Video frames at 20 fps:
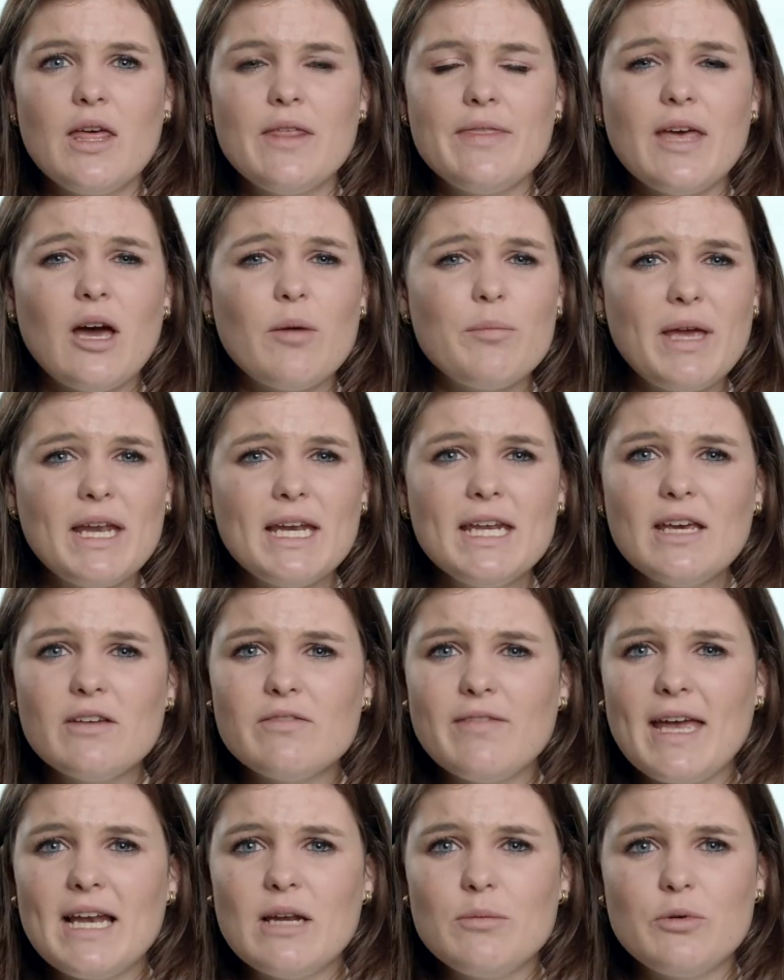There are many
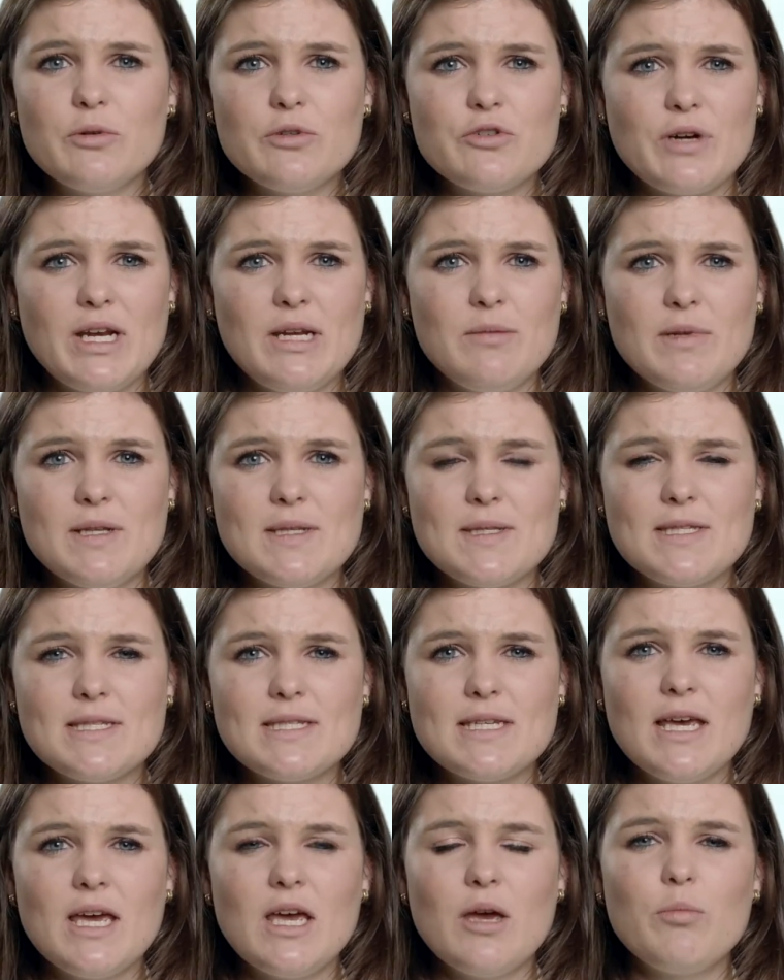available
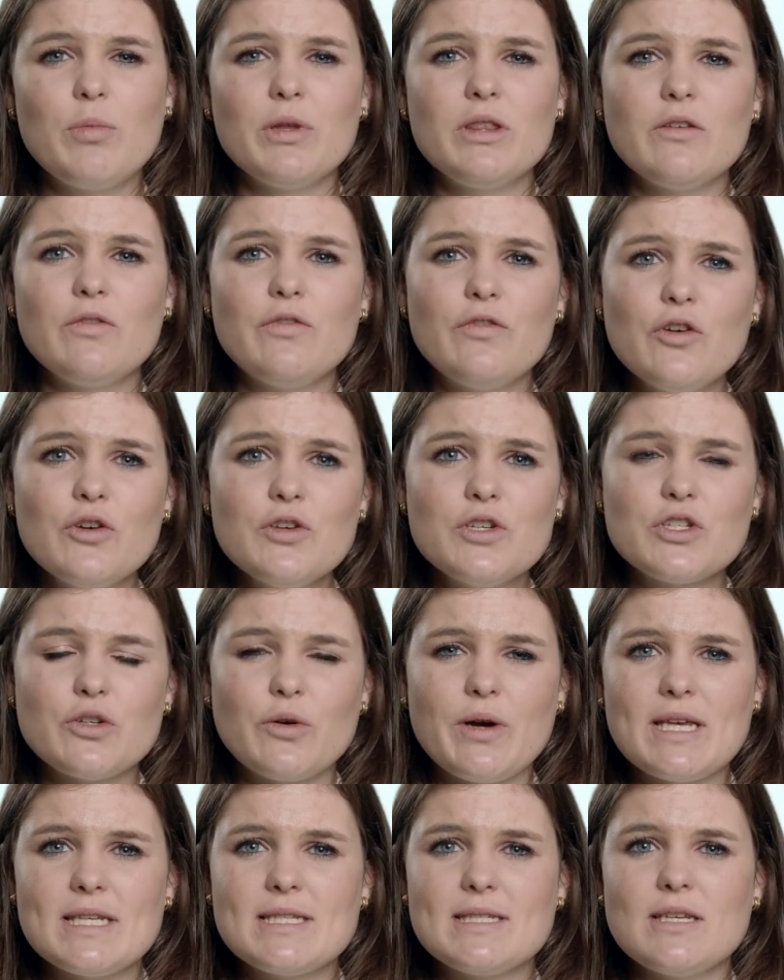treatments, but the first
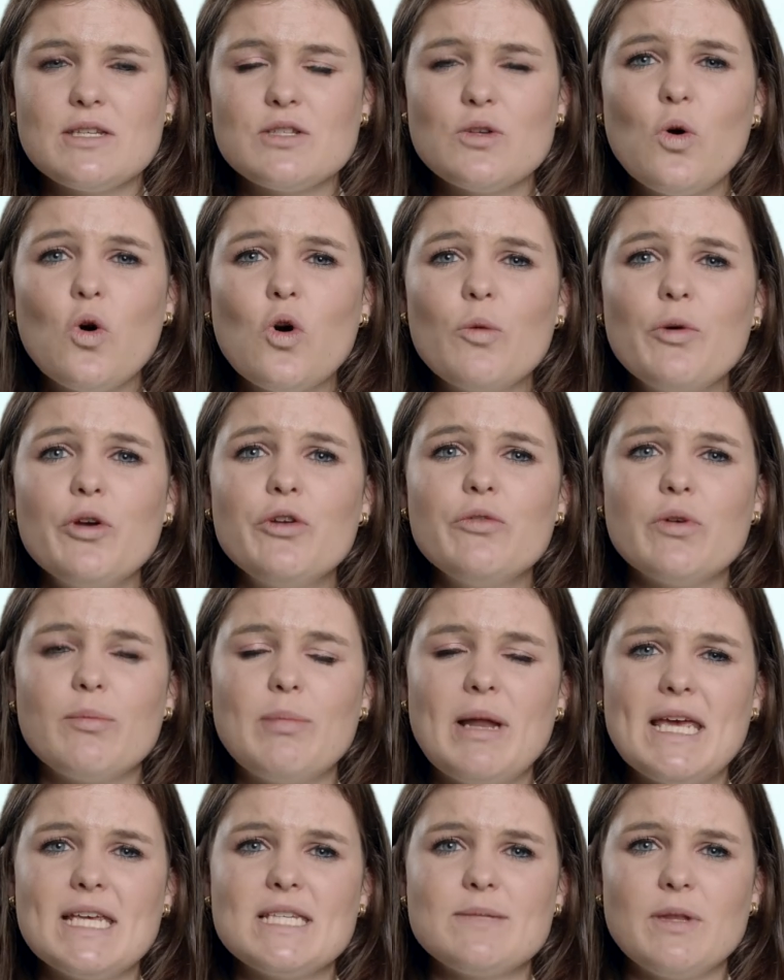choice is hormone
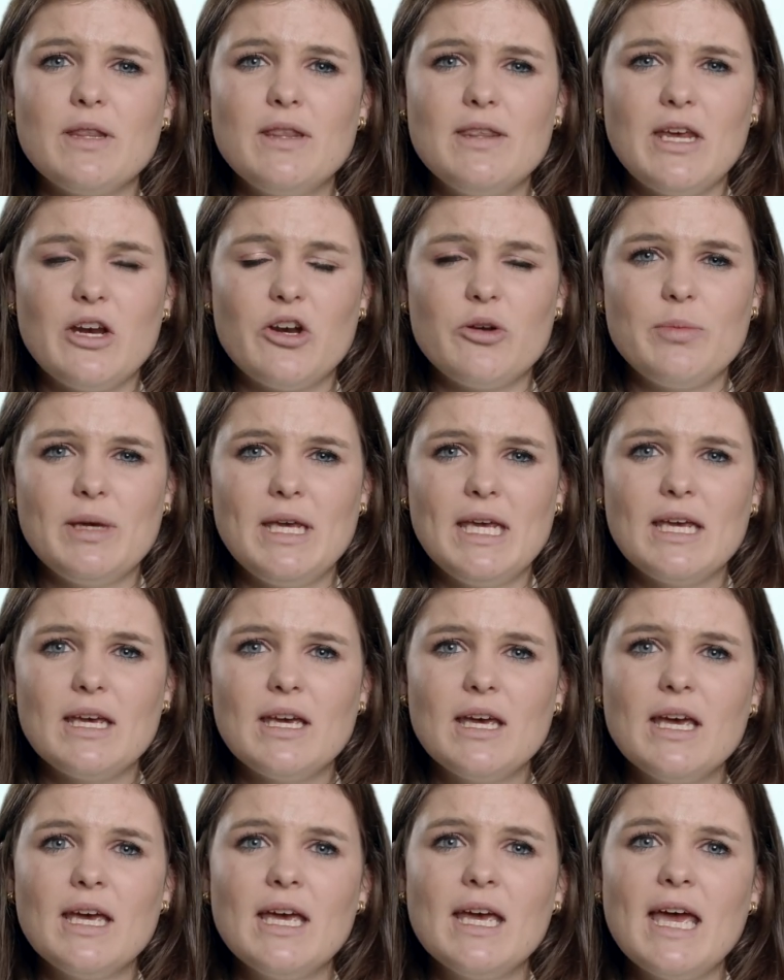replacement therapy,
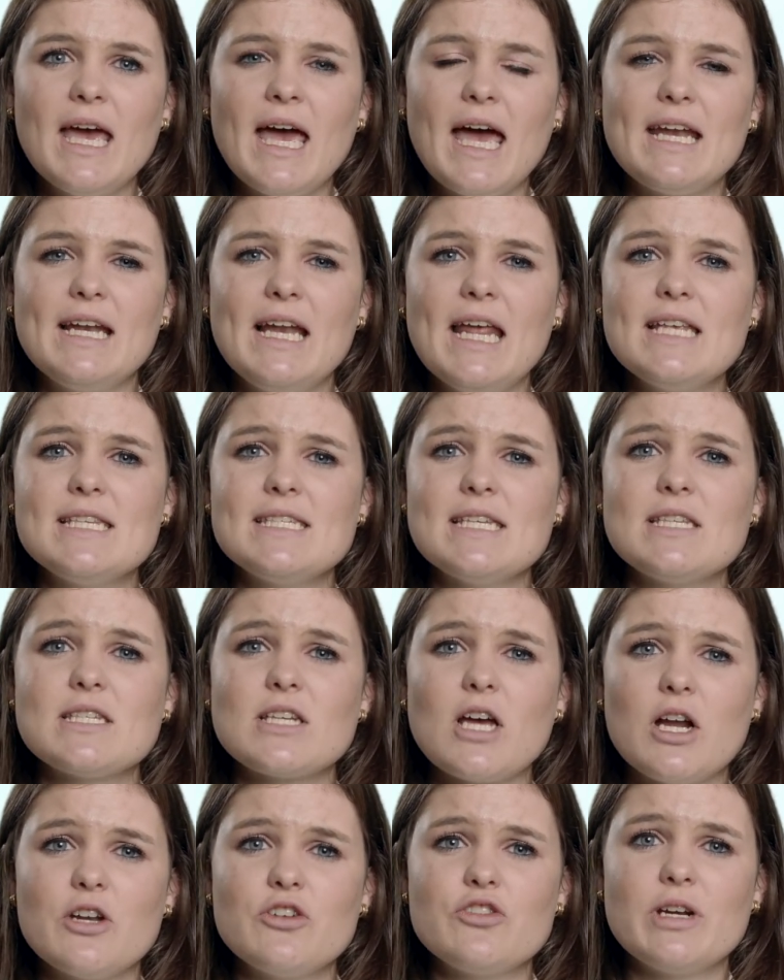unless it's
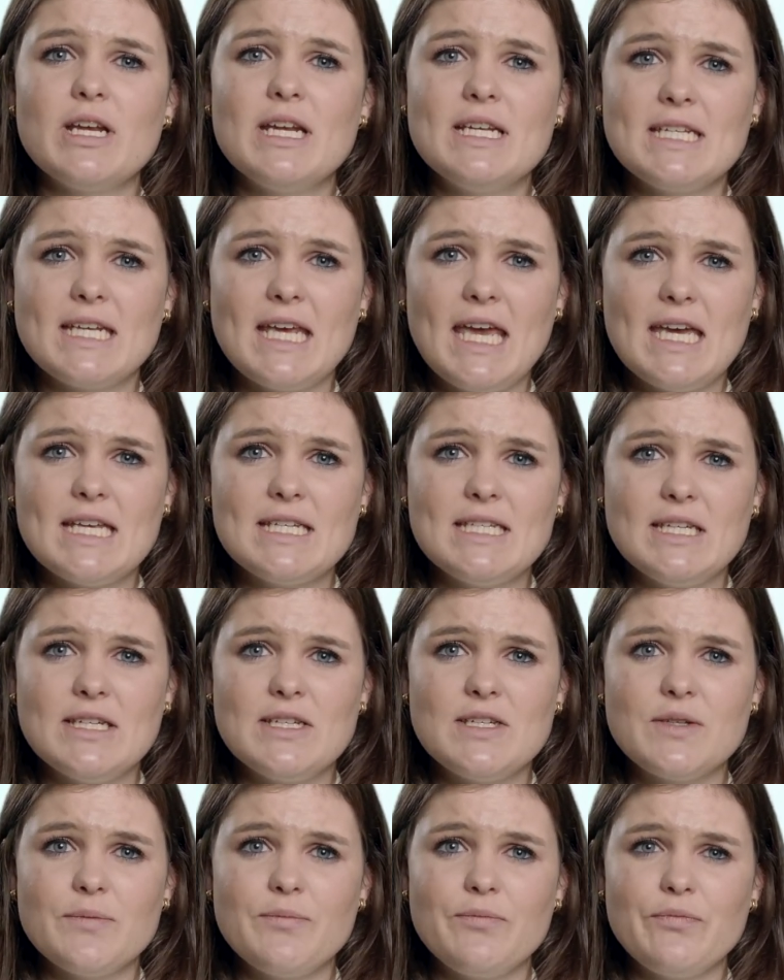
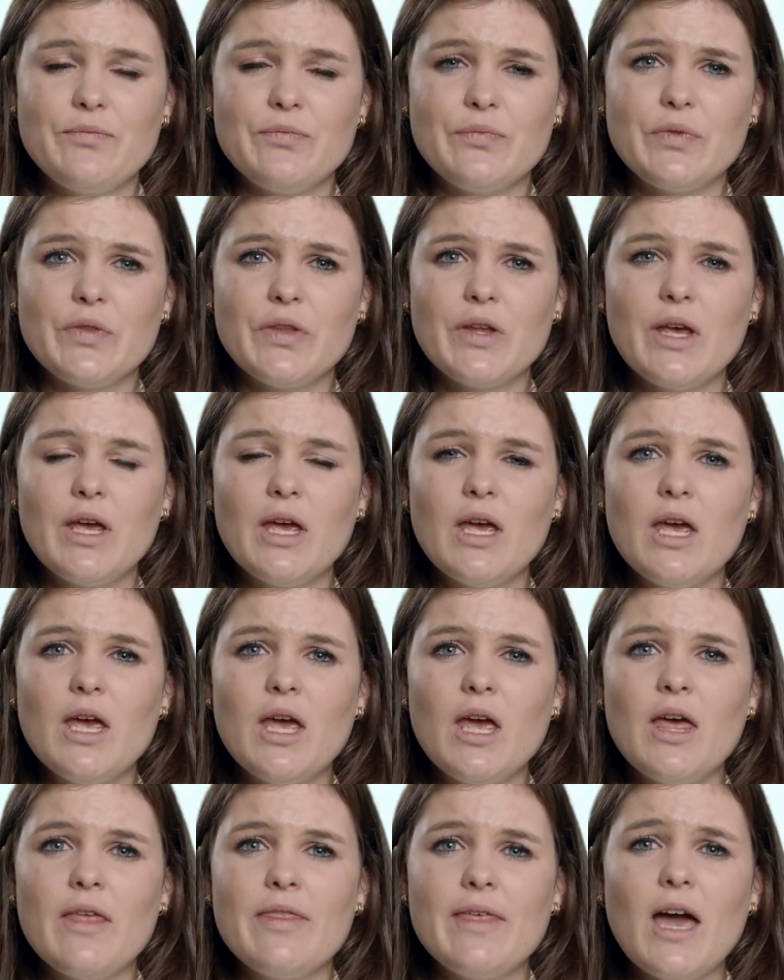contraindicated.
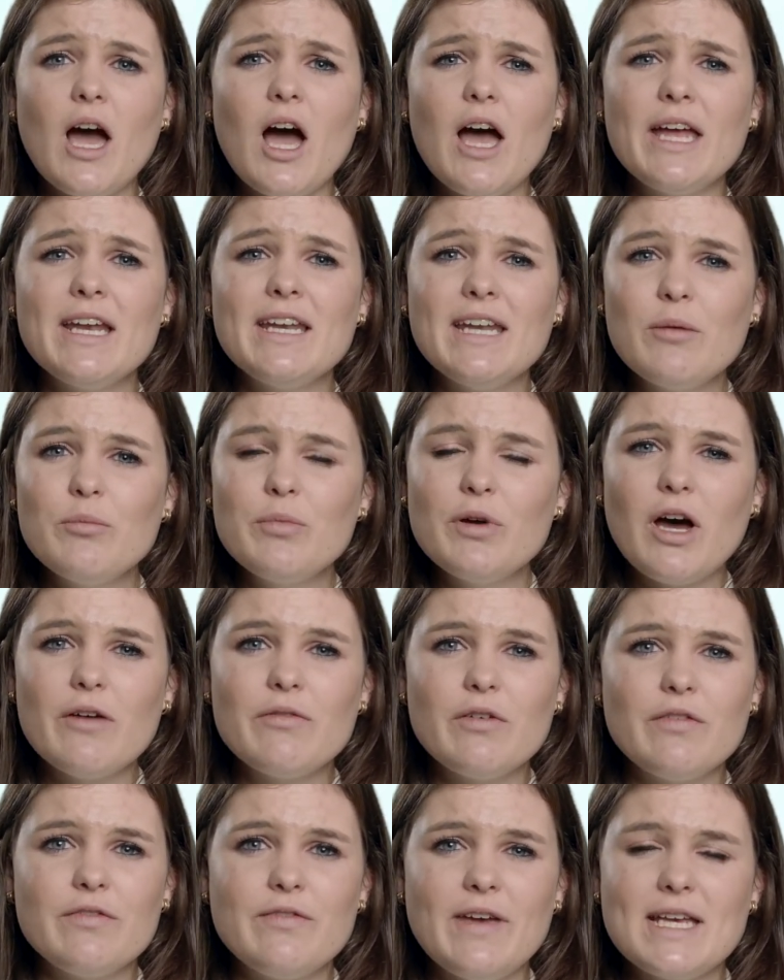There are a number
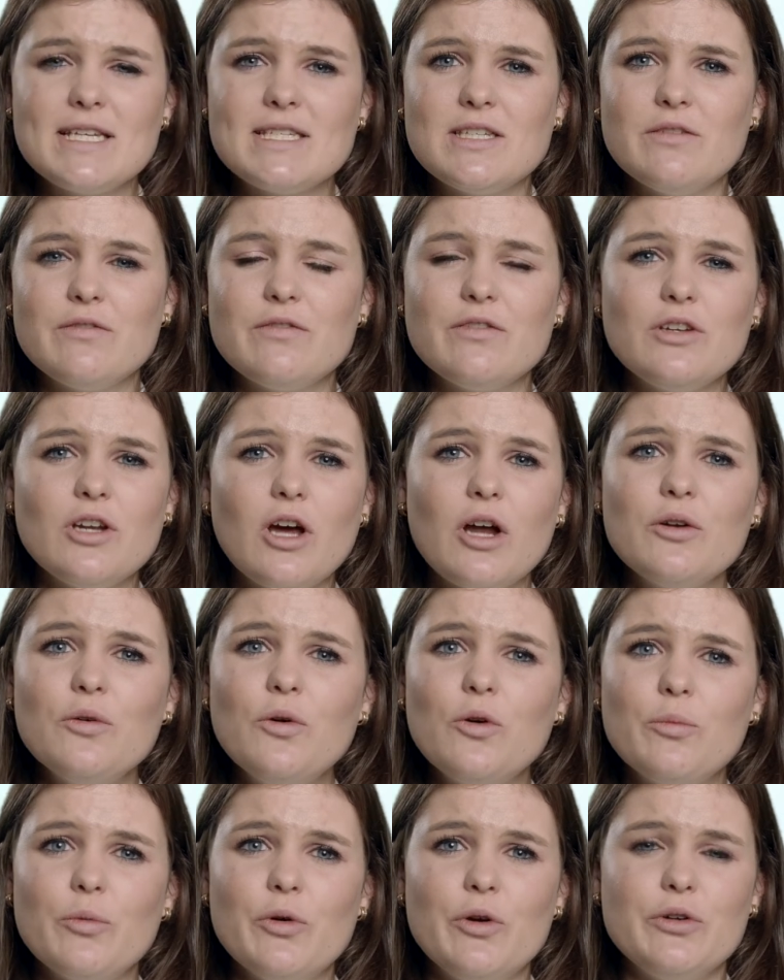of effective
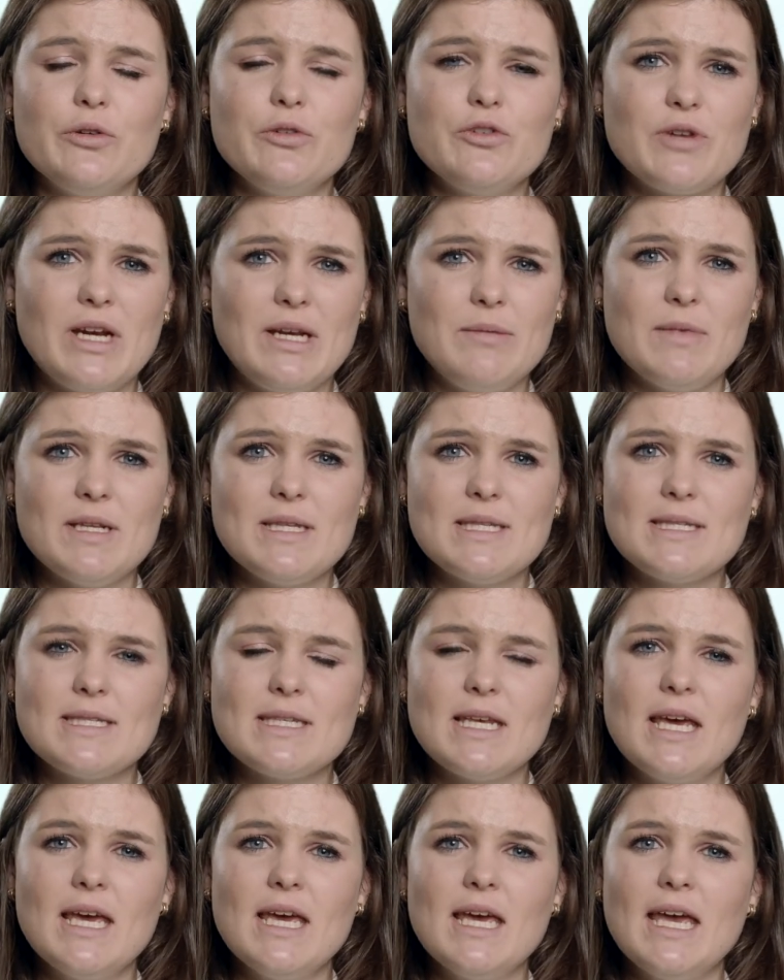non-hormonal
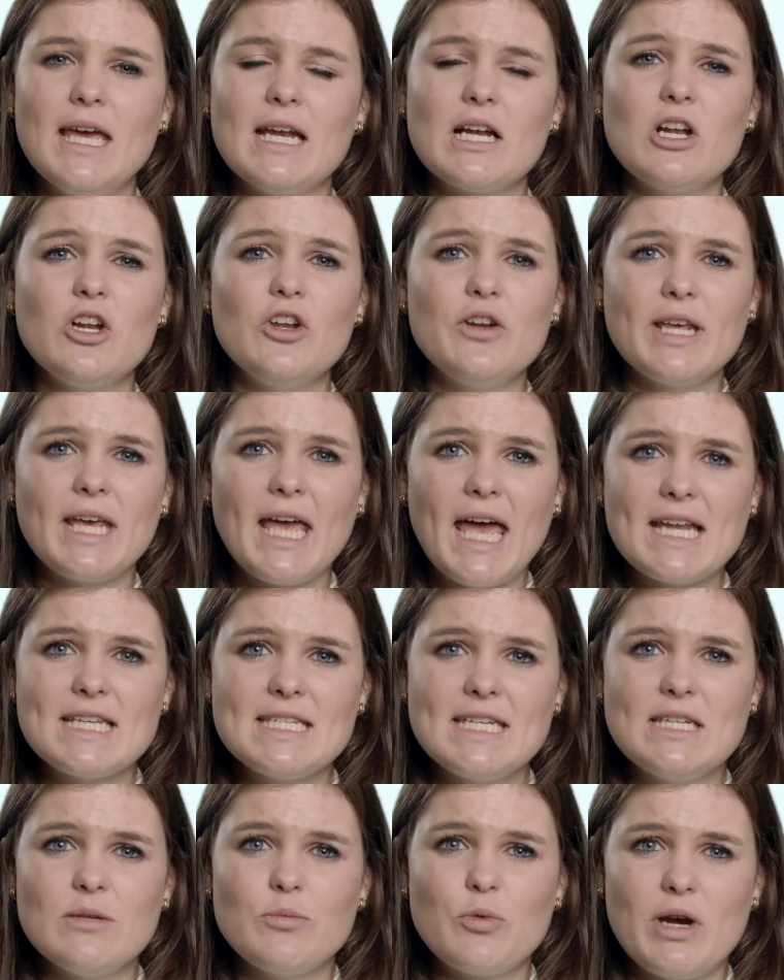treatments, including
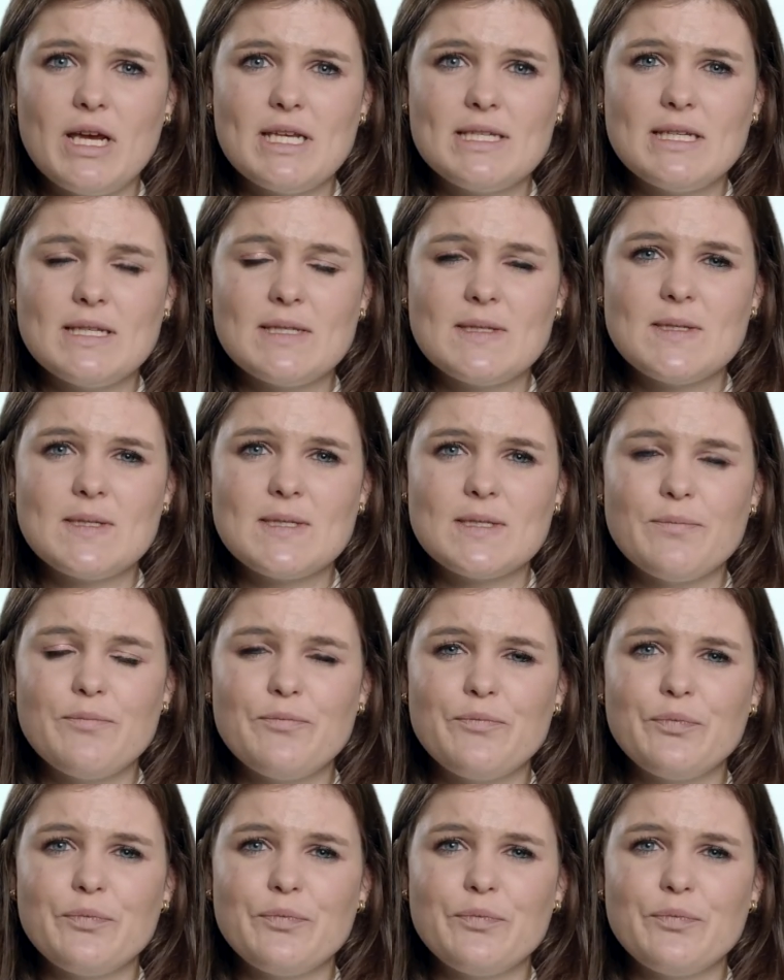antidepressants.